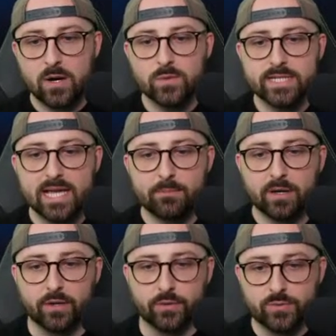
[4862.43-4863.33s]
El
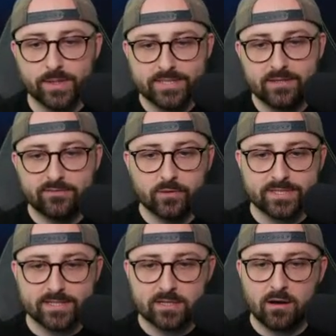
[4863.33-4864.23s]
Diablo
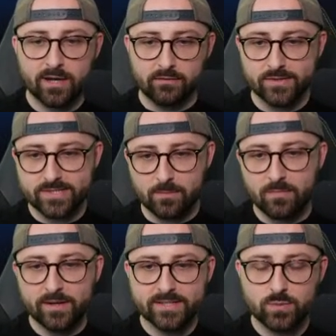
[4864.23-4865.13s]
24 says, Hi Ross,
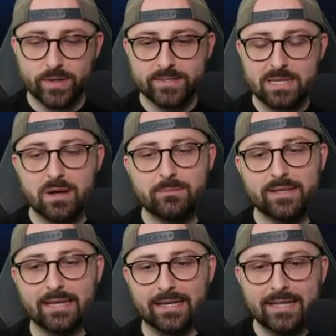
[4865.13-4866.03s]
I'm -20 in my
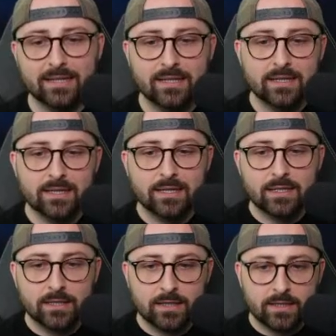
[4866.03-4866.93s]
mini league.
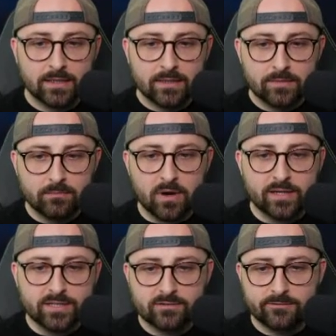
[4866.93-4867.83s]

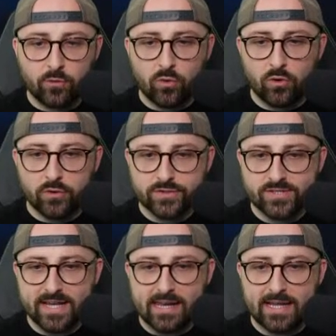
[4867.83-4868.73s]
-4
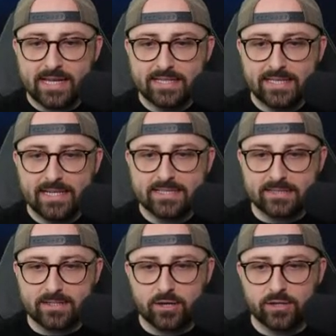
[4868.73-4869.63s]
Salah and
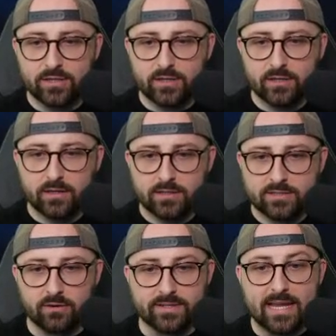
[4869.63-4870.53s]
Isak to Cunha.
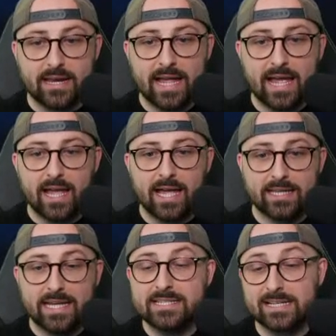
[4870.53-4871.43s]
Sorry, Salah
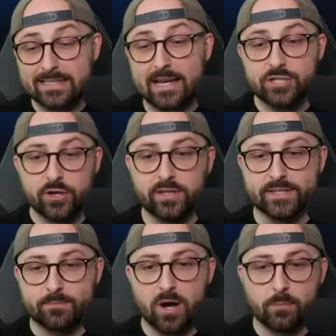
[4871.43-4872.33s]
and Isak /
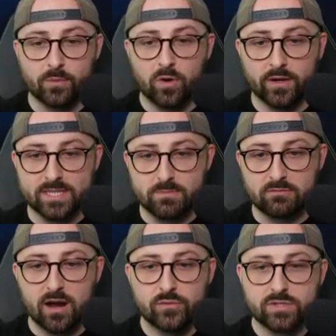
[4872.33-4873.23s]
Cunha to Palmer and Watkins. My
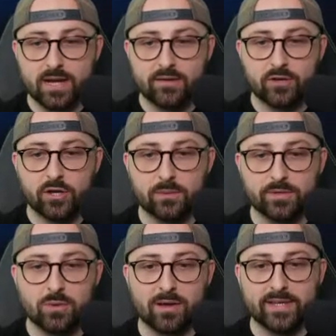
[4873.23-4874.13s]
rivals don't have Cunha,
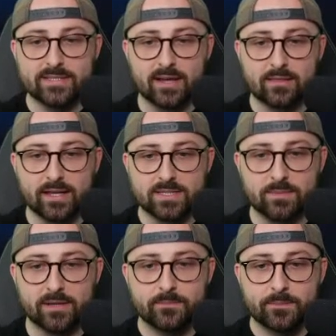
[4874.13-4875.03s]
but do have Isak. Thanks,
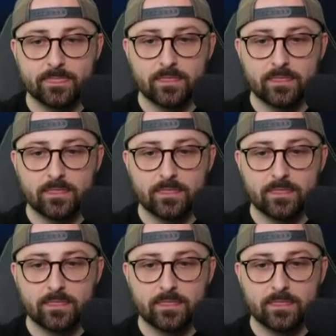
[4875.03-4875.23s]
mate.